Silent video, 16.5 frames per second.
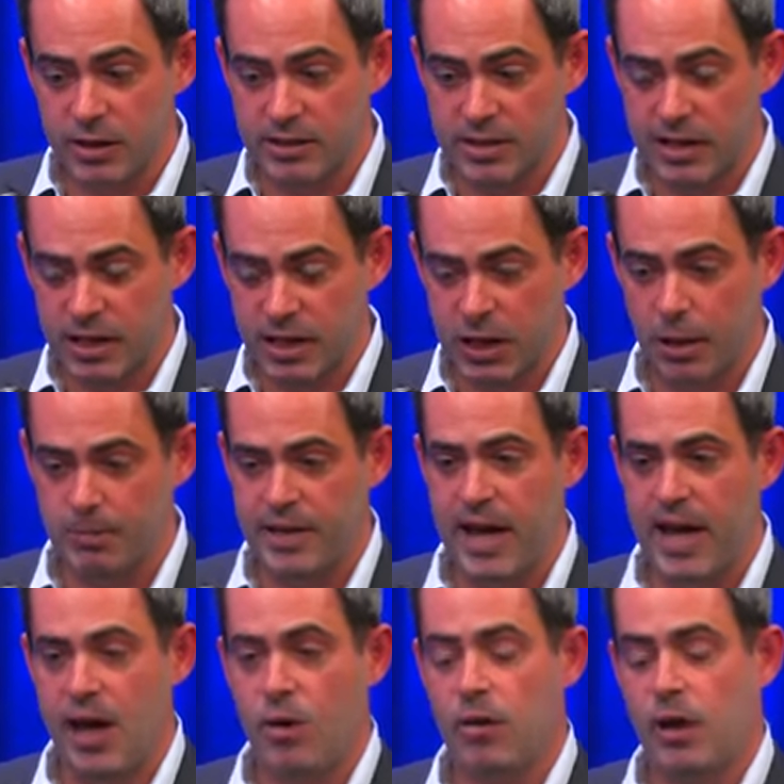It's going to come
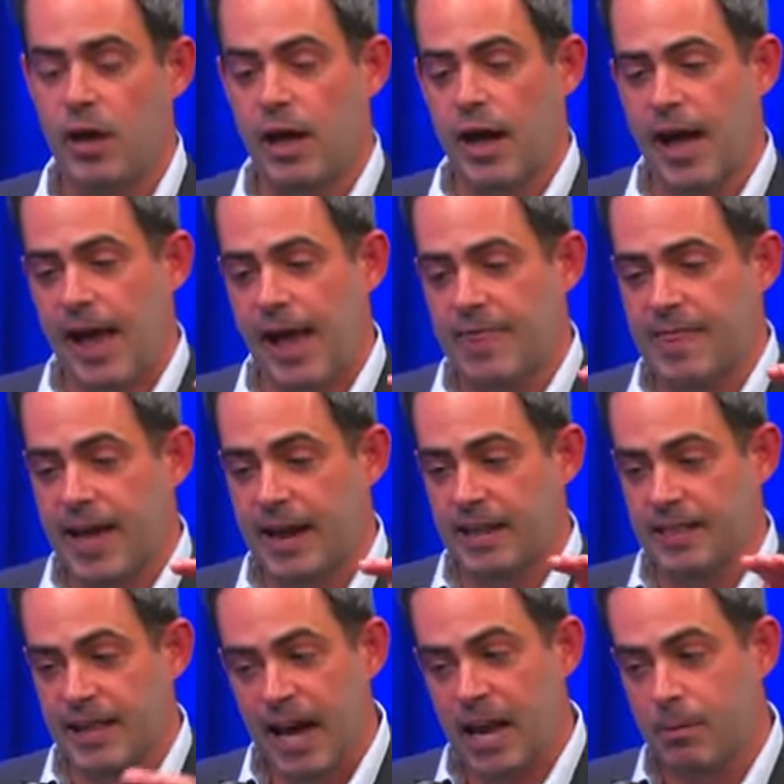down, and
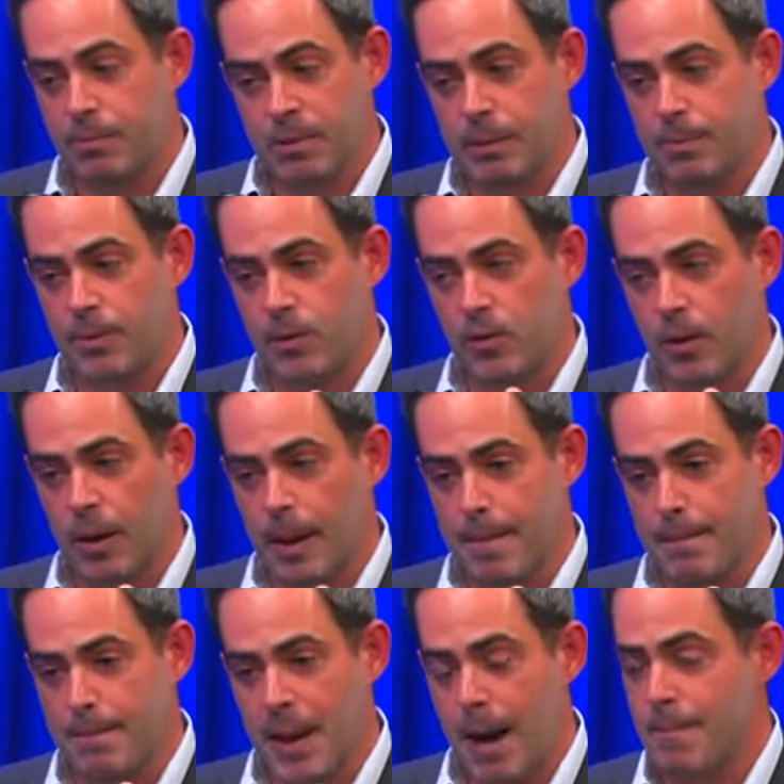then a lot of people
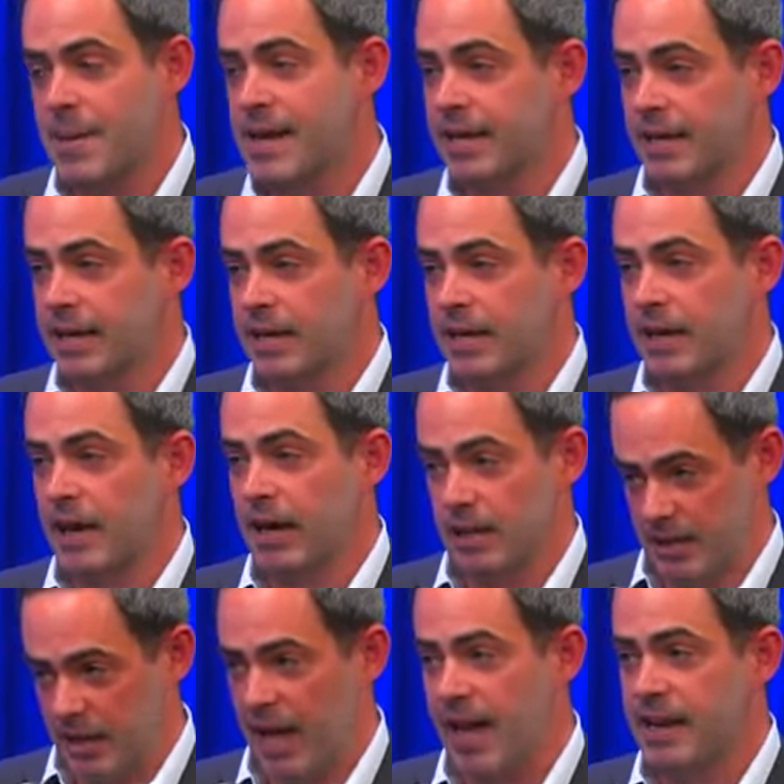not making
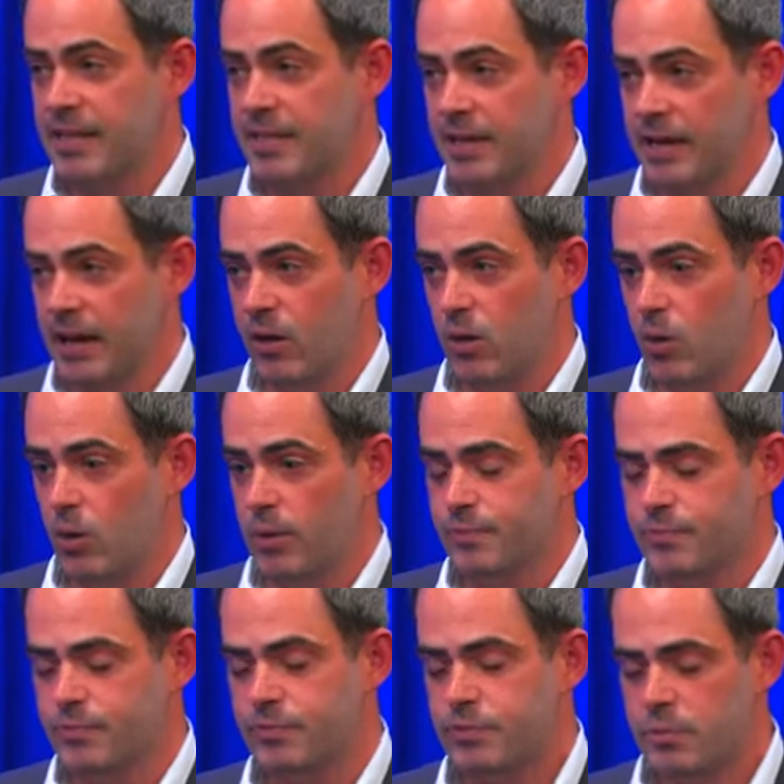anything at
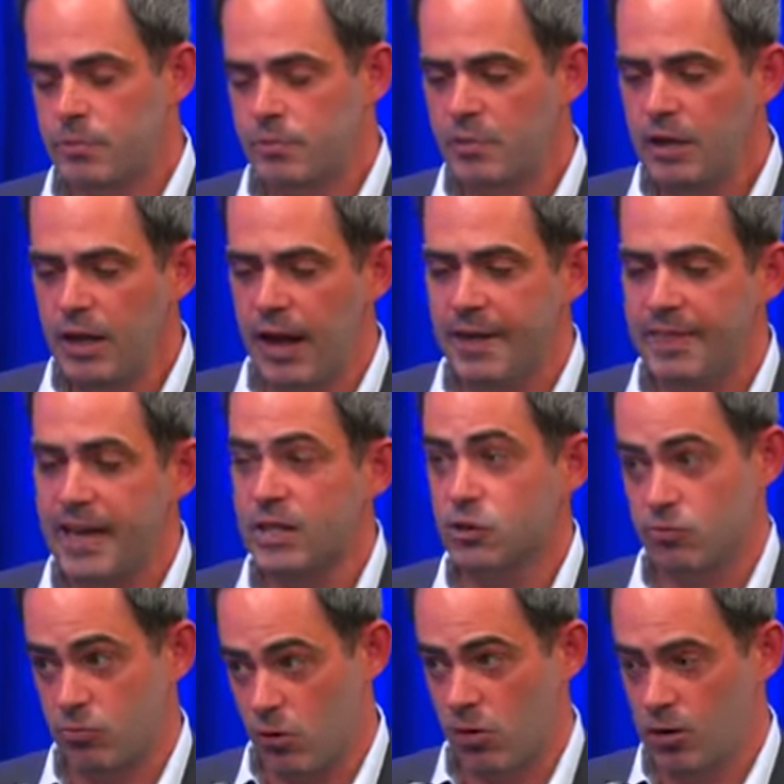all. And
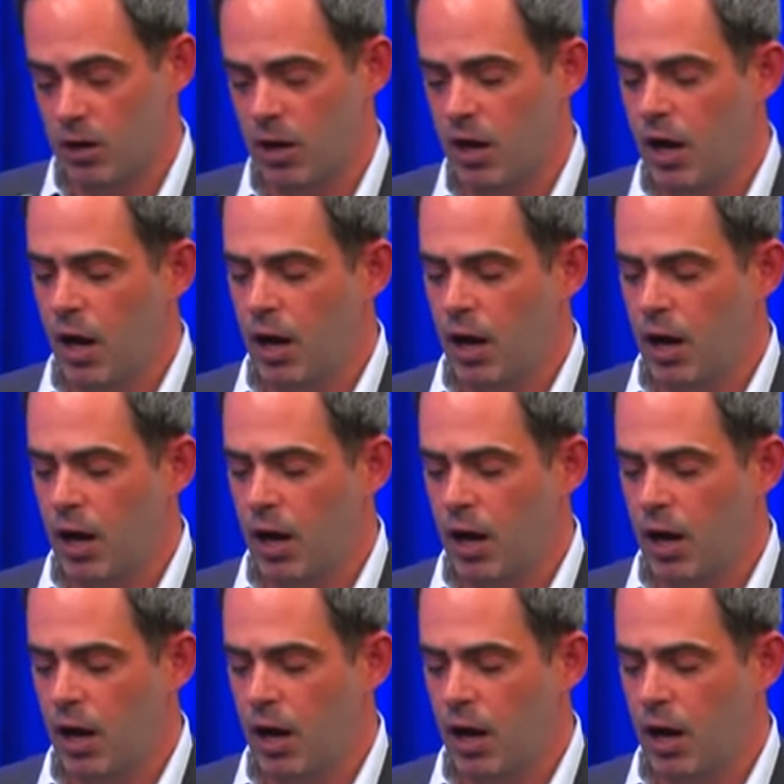that's wrong.